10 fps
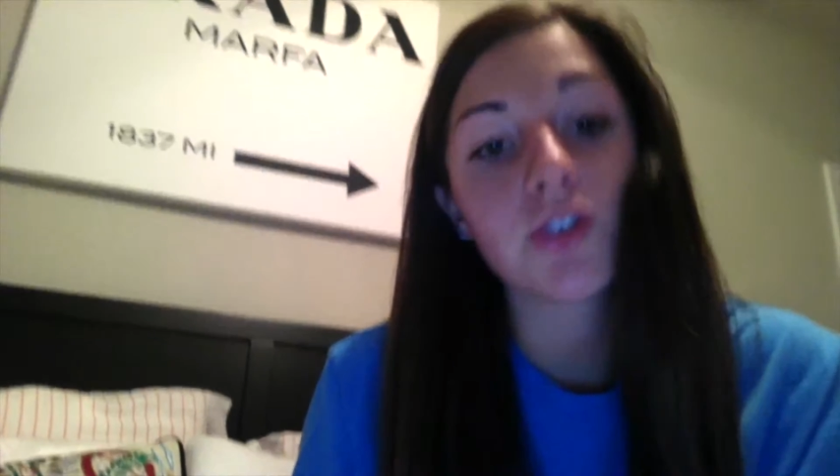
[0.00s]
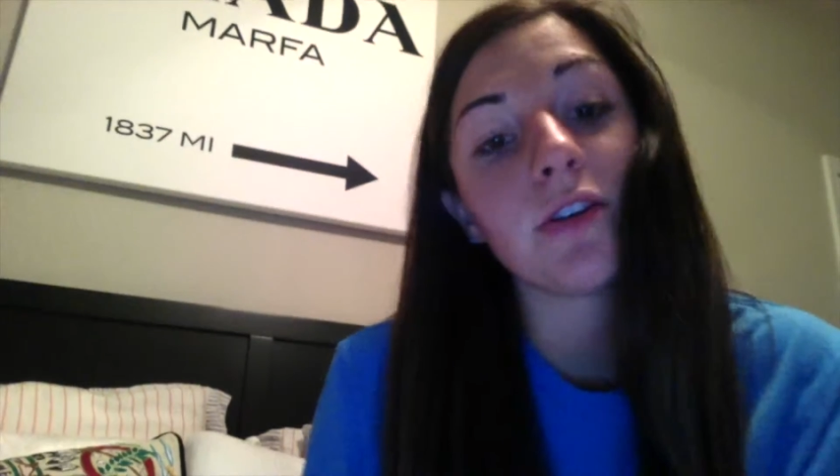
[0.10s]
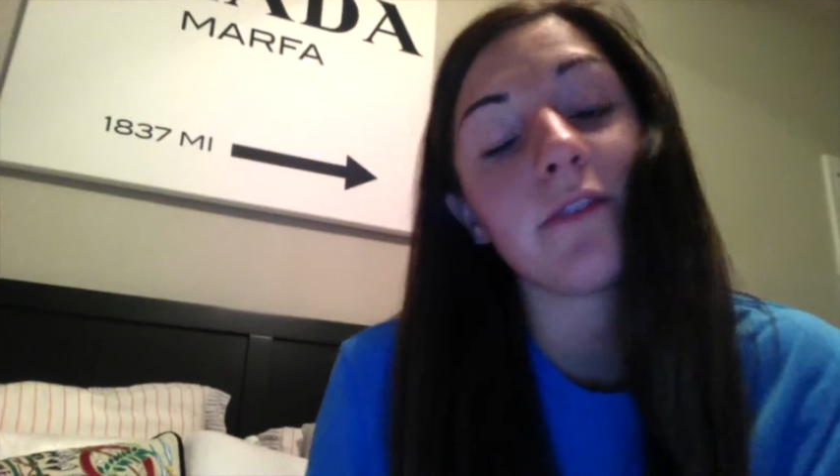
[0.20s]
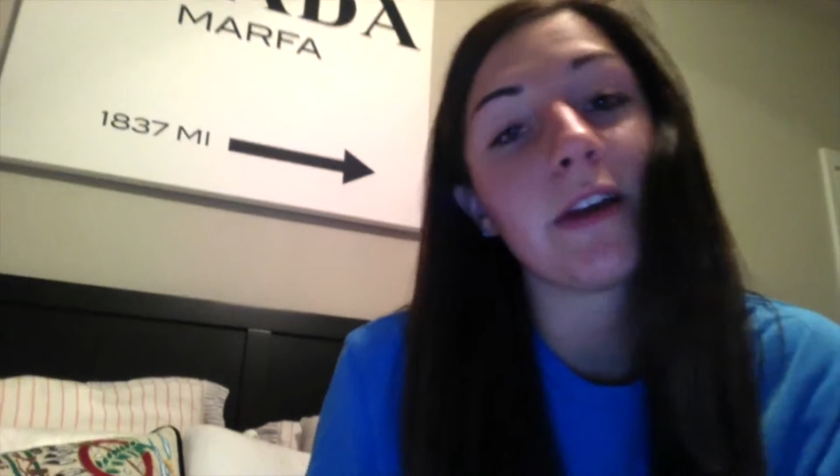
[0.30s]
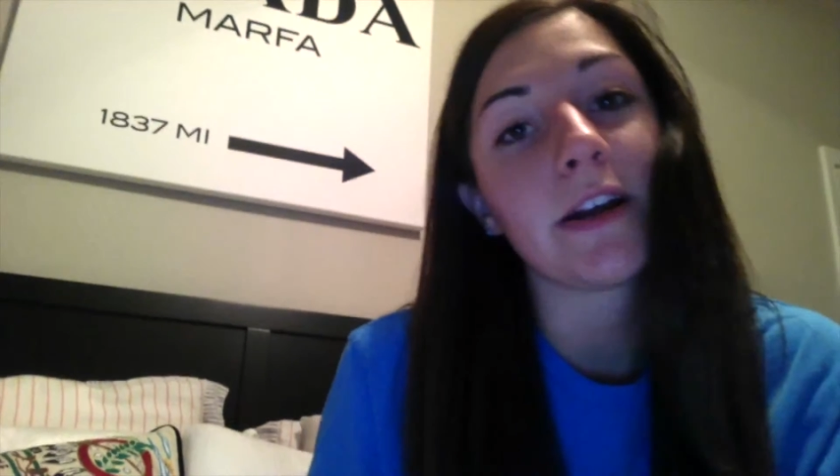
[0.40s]

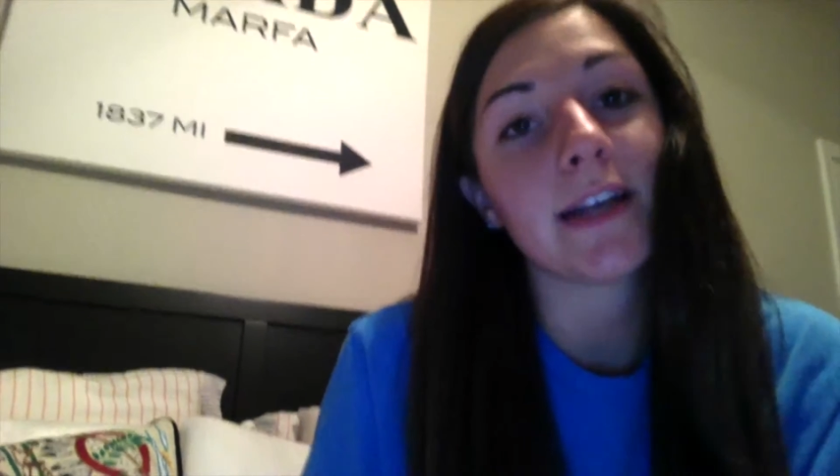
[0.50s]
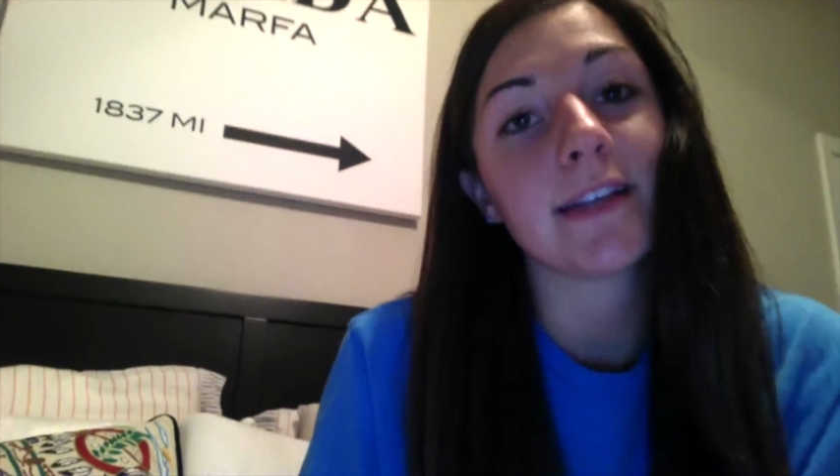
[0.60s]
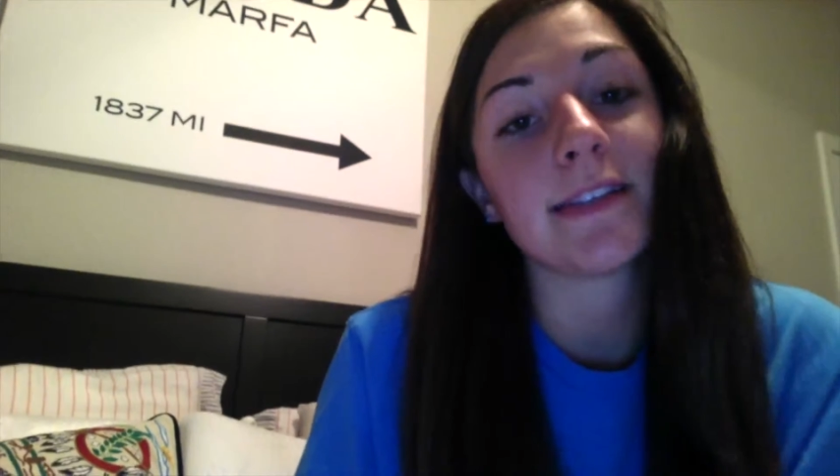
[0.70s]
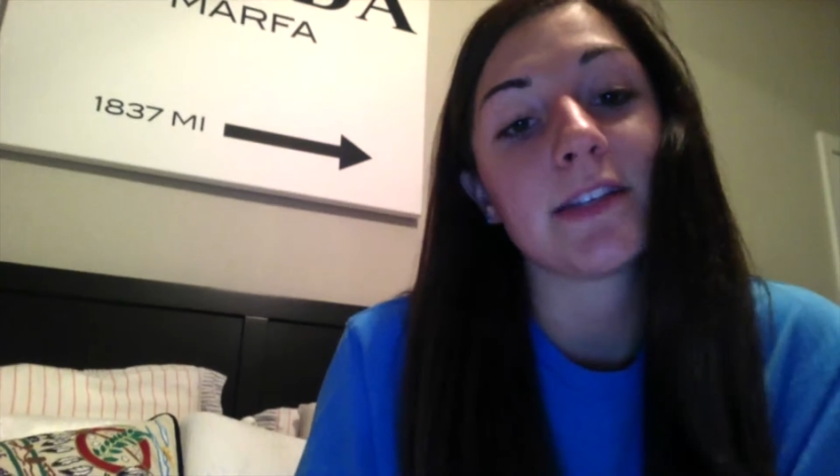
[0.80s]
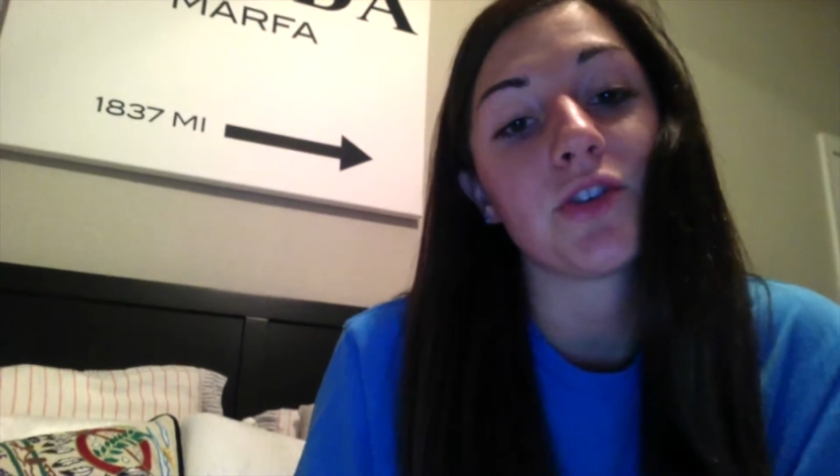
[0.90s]
to
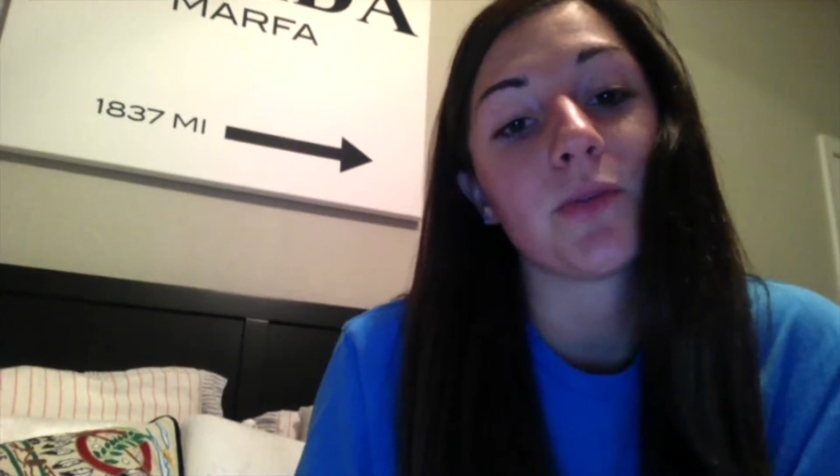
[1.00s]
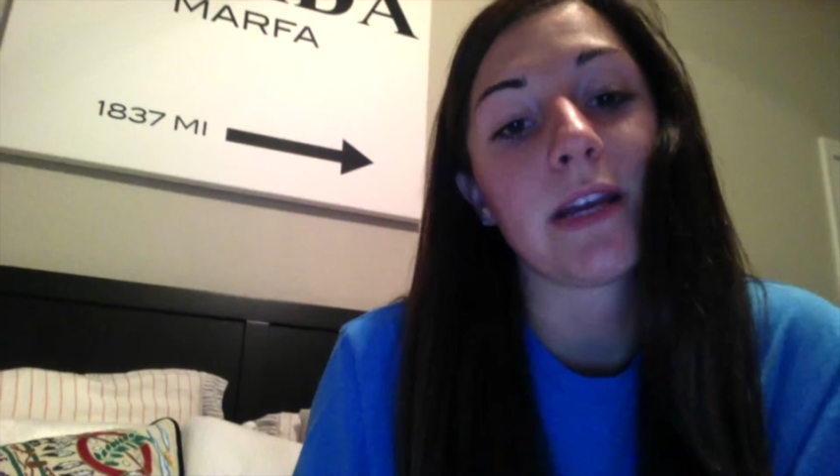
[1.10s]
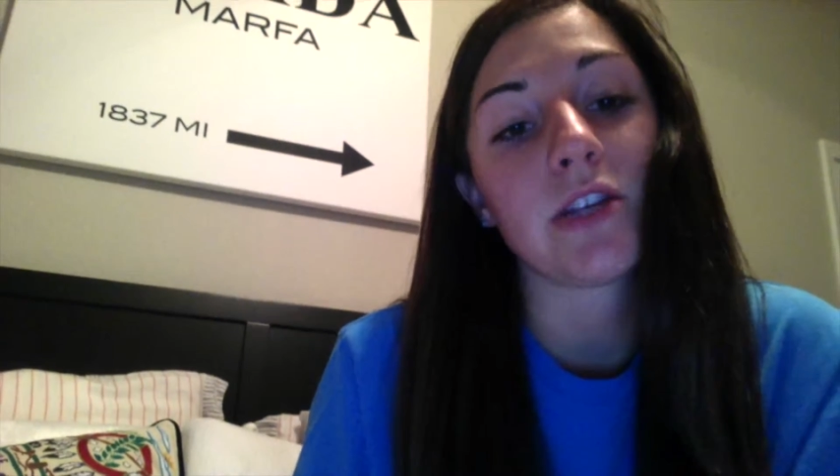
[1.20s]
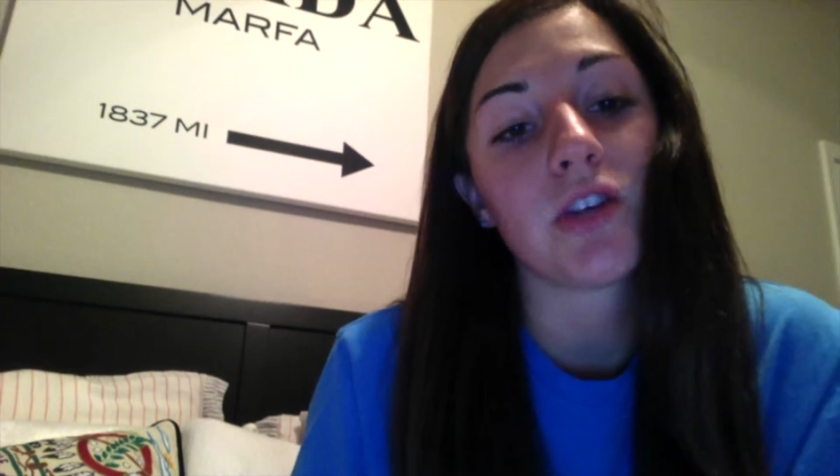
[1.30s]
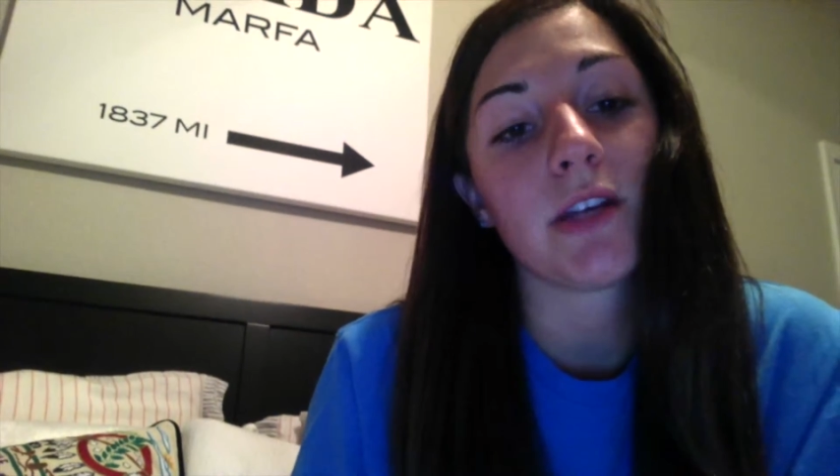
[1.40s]
various
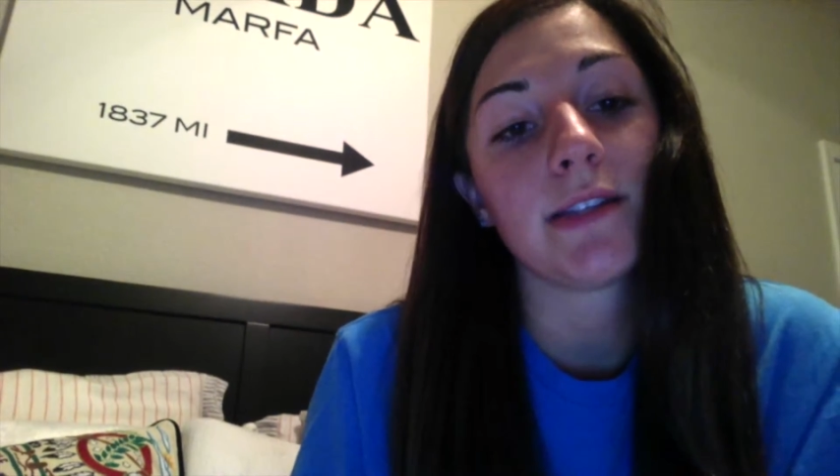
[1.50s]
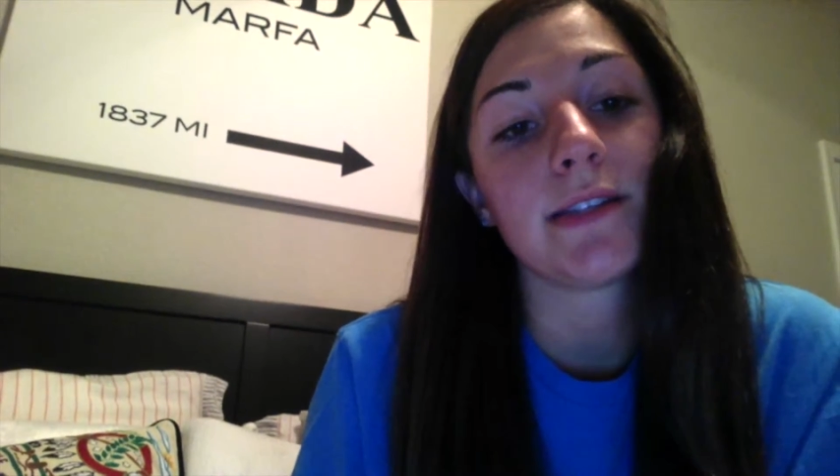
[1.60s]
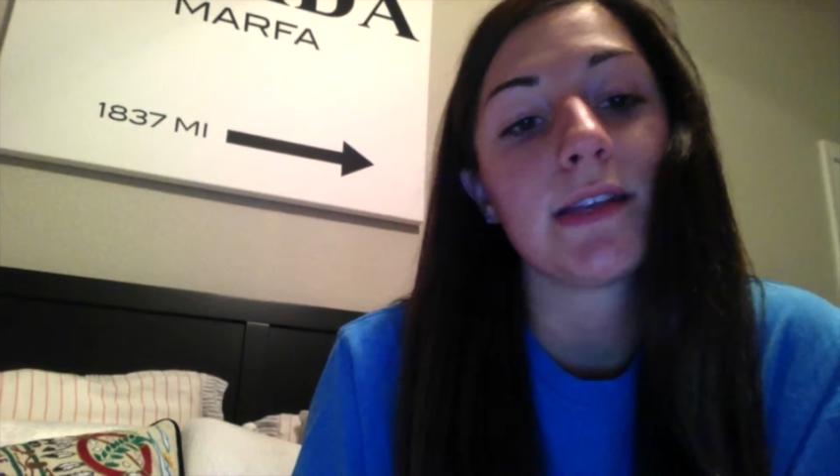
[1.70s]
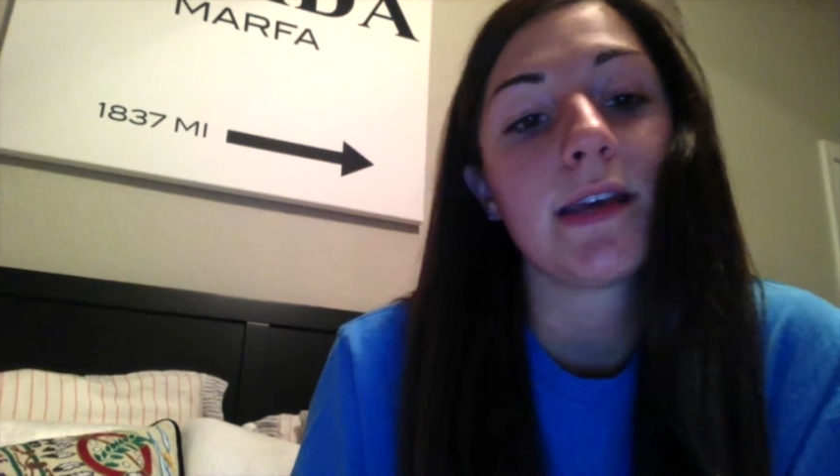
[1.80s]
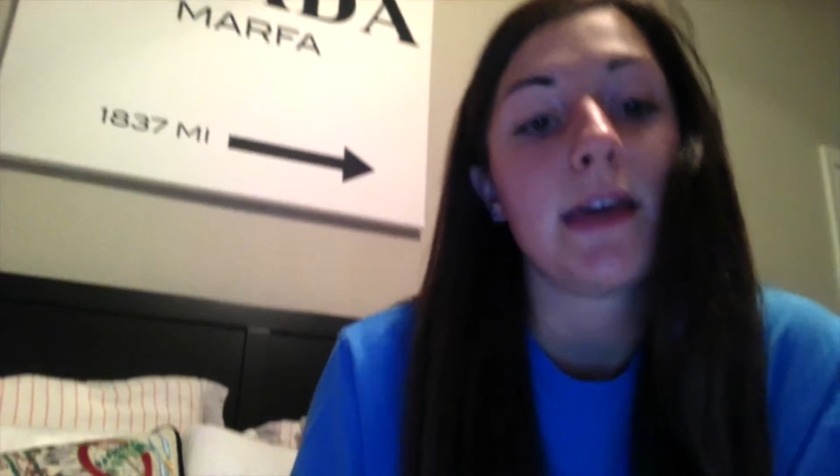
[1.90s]
situations.